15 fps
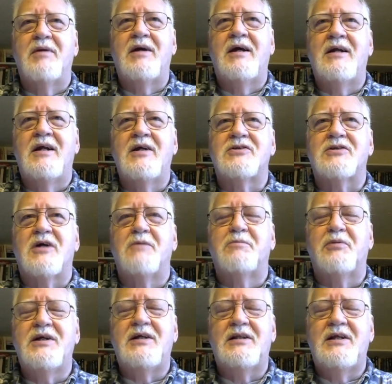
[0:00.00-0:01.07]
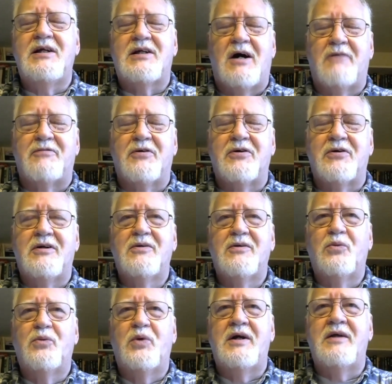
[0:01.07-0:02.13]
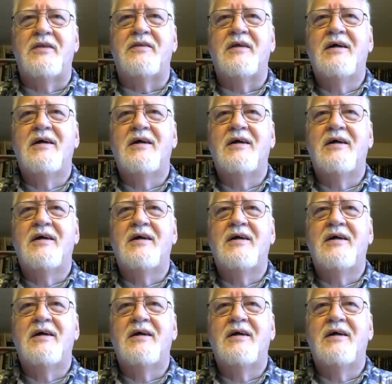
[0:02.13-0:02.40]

It is completely covered with